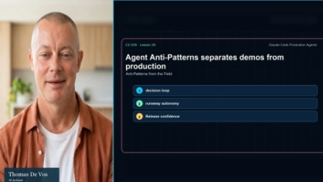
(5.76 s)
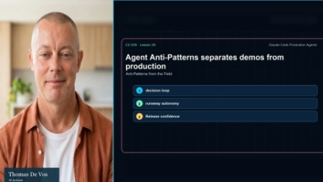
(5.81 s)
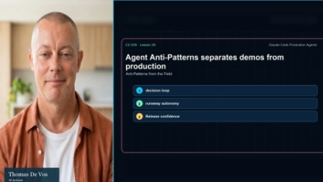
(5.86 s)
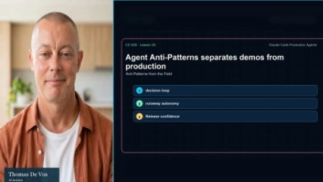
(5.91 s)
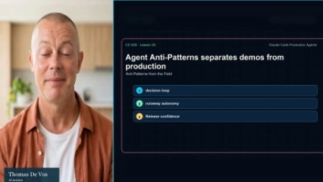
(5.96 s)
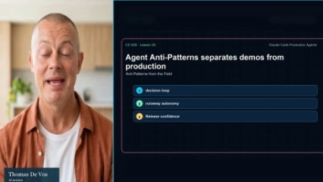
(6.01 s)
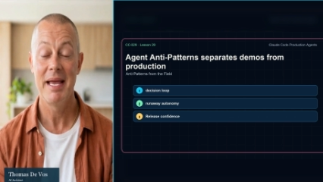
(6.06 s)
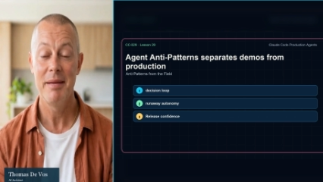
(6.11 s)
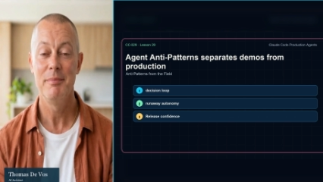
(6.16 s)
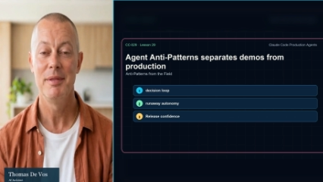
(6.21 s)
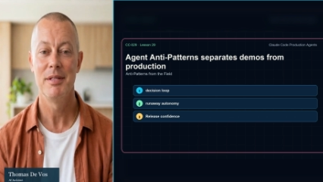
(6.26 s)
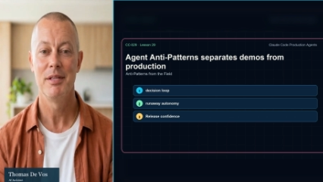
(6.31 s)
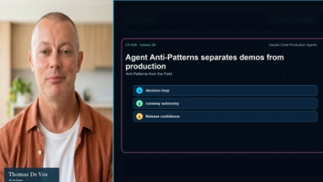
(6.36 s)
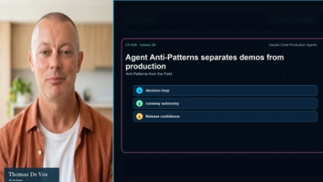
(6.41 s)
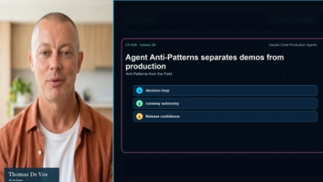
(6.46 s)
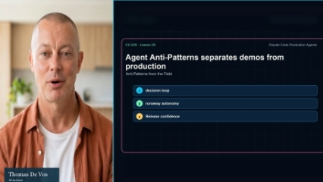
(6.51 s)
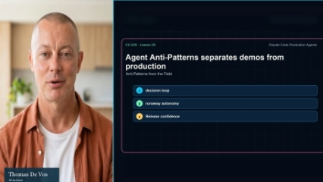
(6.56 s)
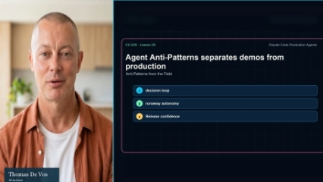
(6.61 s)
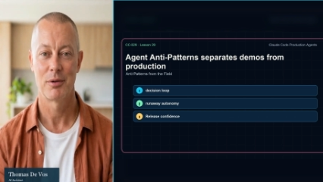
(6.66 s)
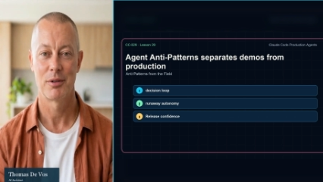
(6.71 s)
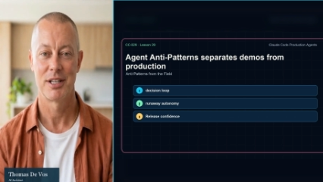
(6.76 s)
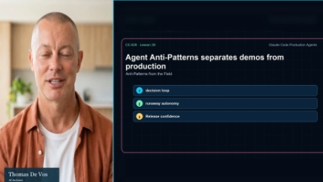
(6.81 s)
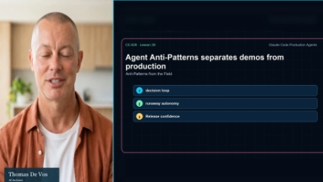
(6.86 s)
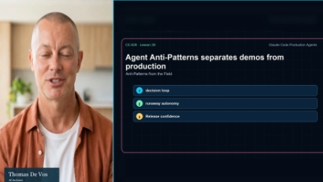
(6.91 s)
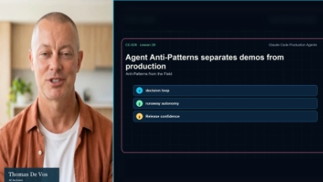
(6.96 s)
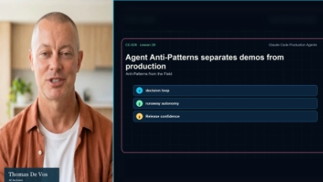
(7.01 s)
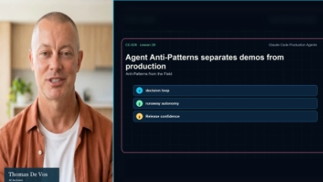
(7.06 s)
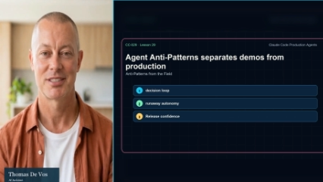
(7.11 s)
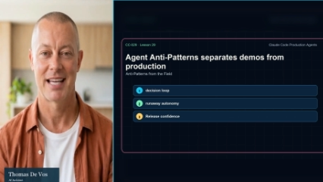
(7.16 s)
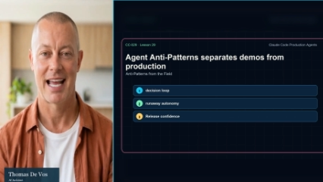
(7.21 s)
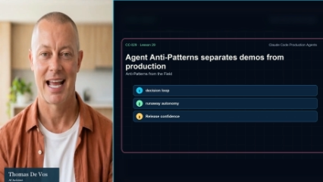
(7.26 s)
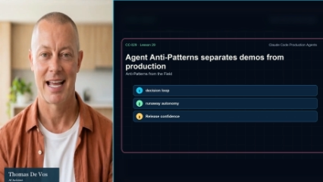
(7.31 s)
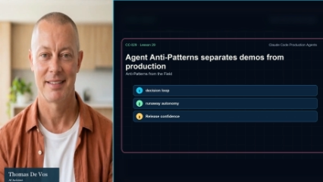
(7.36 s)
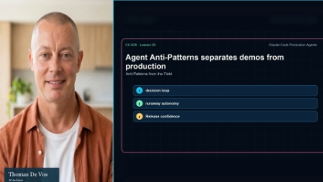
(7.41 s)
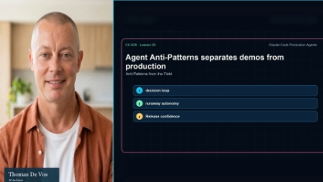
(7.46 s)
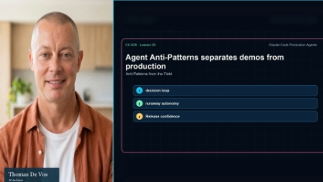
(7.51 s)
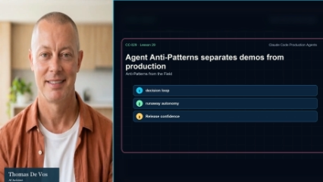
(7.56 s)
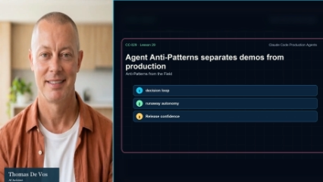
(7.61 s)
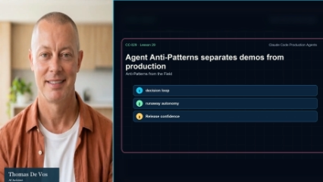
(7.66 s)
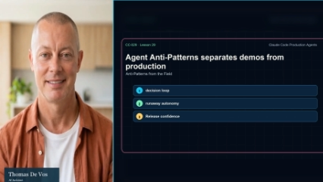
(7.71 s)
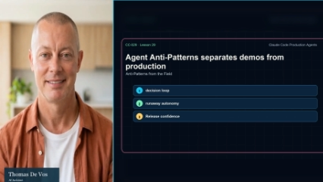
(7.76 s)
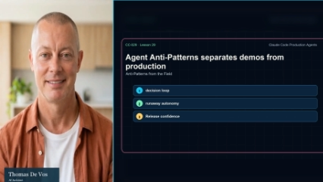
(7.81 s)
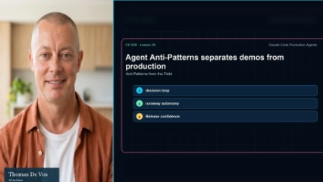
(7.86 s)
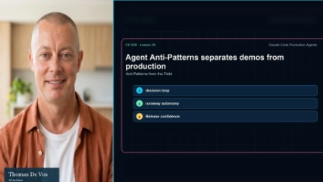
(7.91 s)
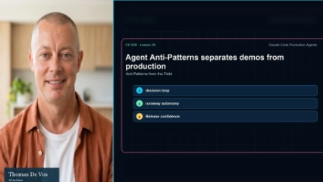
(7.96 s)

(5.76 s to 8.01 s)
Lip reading: Maybe the model can just handle it.